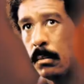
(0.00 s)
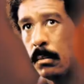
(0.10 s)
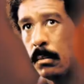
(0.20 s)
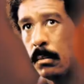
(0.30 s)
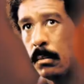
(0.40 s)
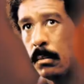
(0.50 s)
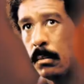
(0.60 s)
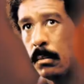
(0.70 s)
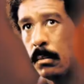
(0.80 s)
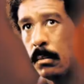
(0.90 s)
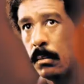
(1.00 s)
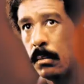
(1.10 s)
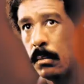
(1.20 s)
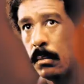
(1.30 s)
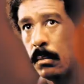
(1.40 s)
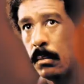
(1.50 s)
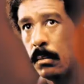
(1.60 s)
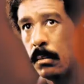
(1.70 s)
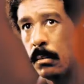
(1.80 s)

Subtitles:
[no speech]